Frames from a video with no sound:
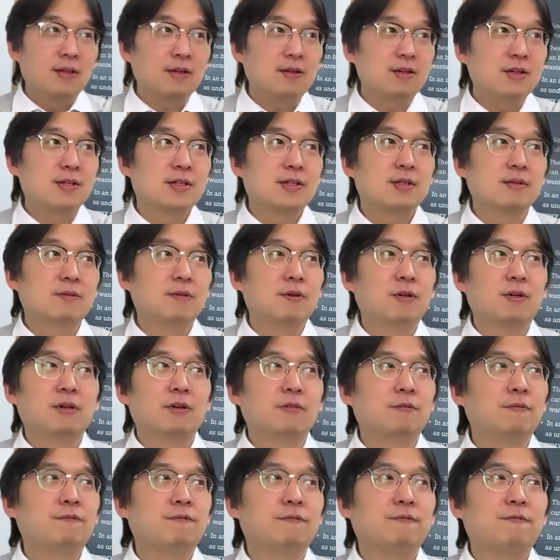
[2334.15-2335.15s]
There is
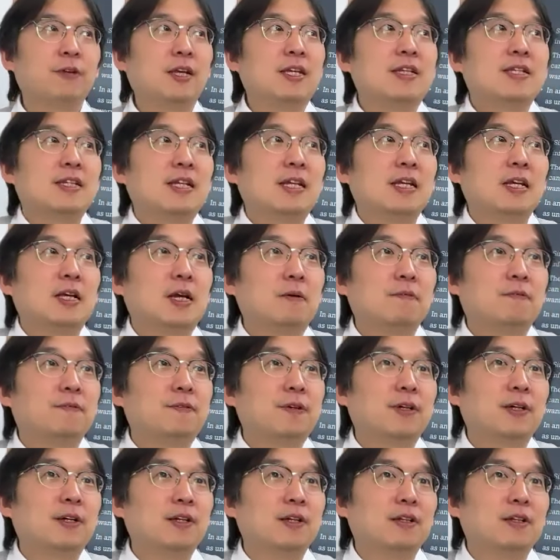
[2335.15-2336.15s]
a fixed
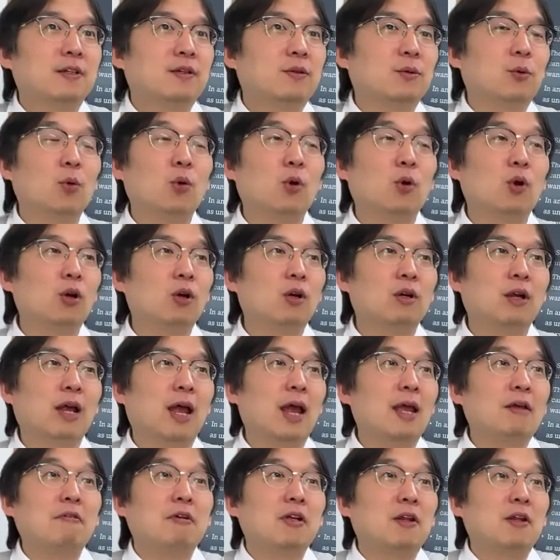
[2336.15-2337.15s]
income fund
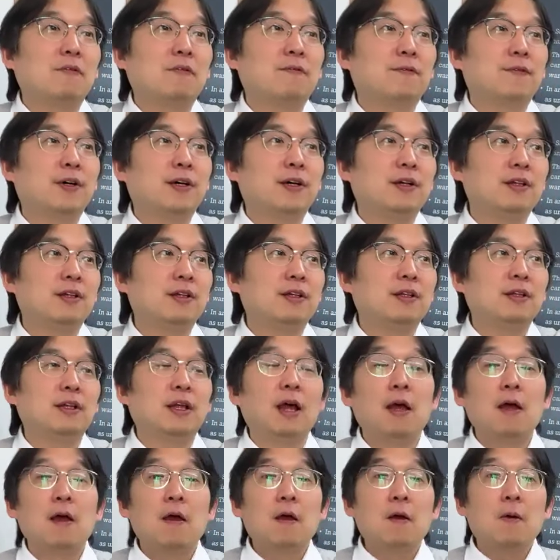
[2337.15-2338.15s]
or equity
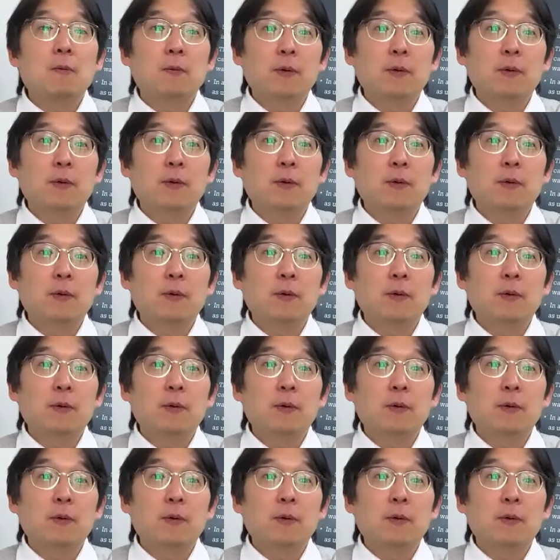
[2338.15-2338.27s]
fund.